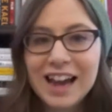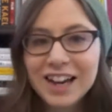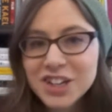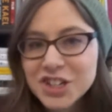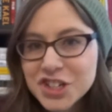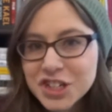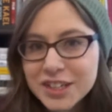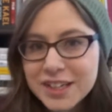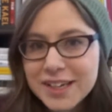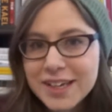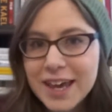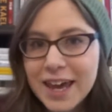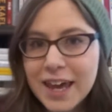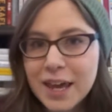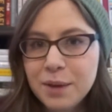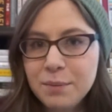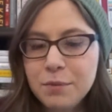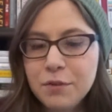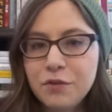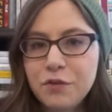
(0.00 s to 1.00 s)
actually
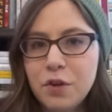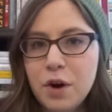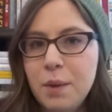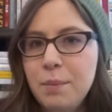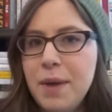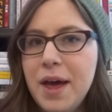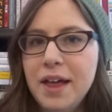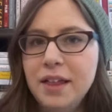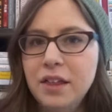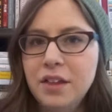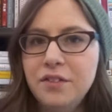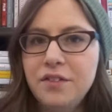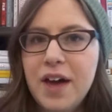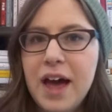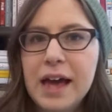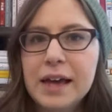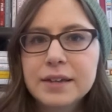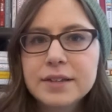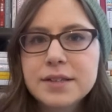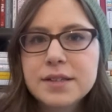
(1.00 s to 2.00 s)
came from
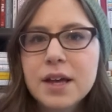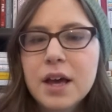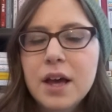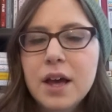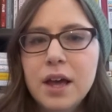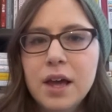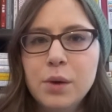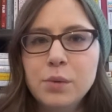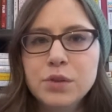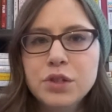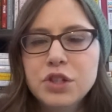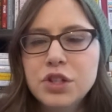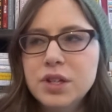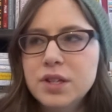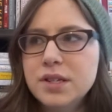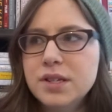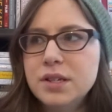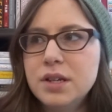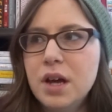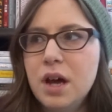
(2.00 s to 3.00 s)
Halifax. It was
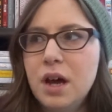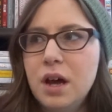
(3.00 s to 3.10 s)
just